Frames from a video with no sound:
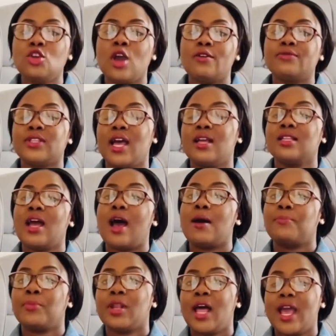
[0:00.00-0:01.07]
have started
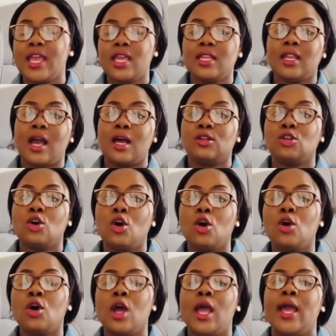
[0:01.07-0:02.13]
applying and all,